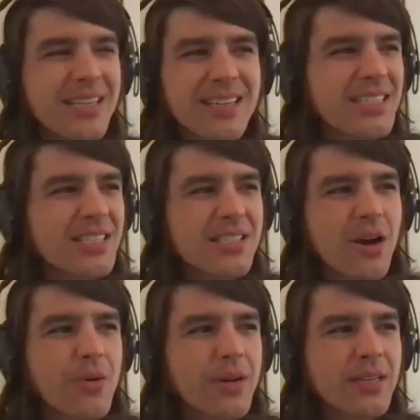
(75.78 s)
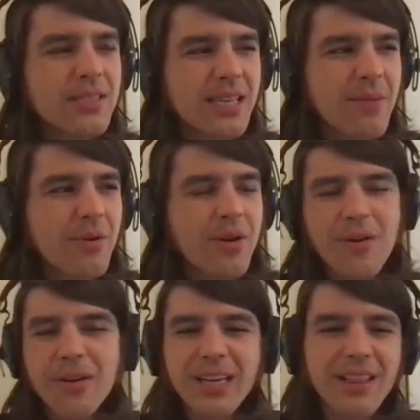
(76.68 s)
years, just always kept
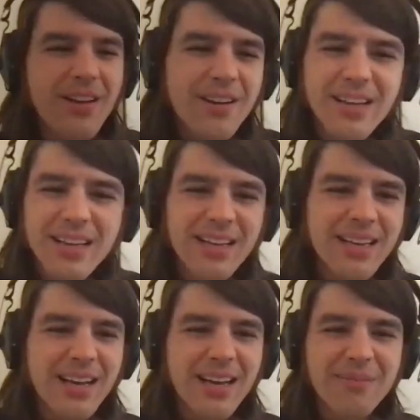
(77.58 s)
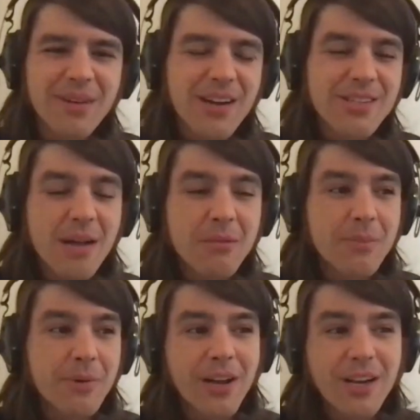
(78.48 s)
growing and learning, and got a job at
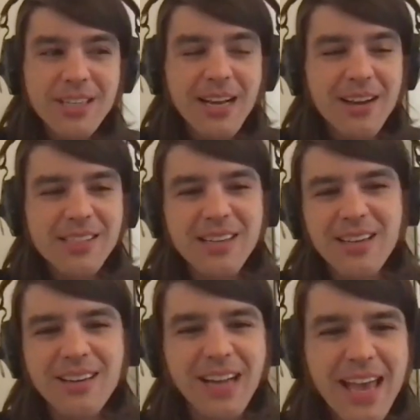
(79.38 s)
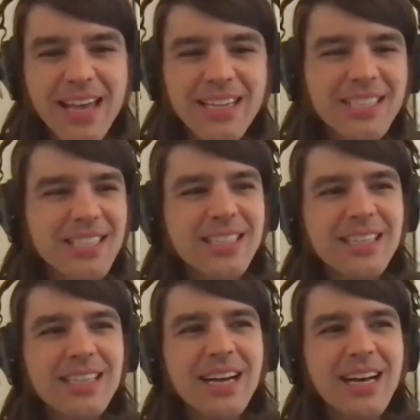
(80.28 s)
a production house at a young age, and
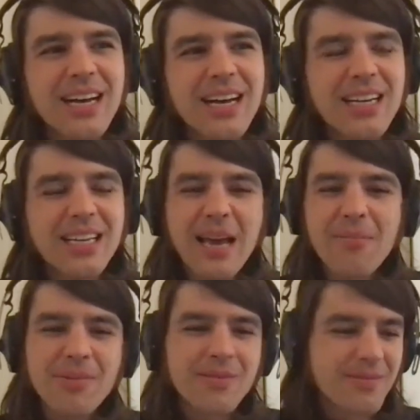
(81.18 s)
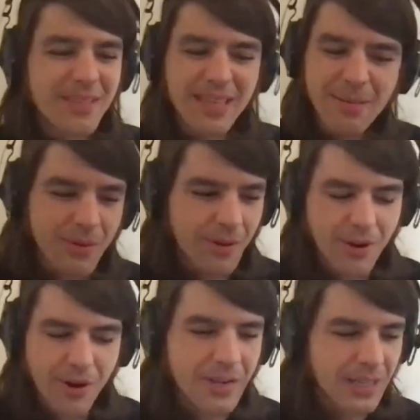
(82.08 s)
kept
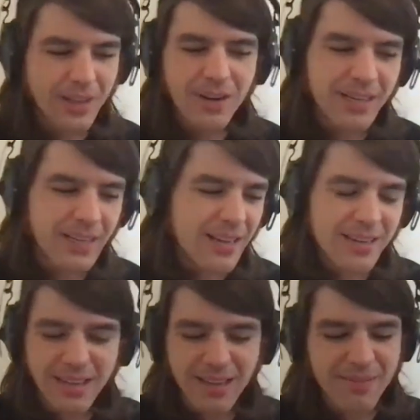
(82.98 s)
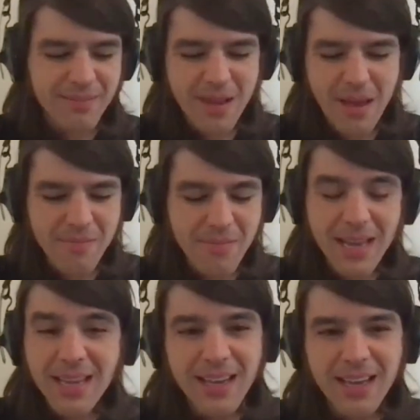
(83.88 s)
growing and learning and
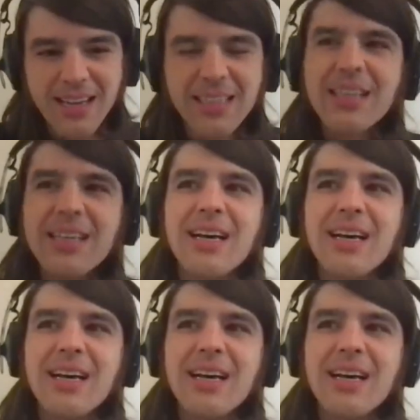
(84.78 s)
making. And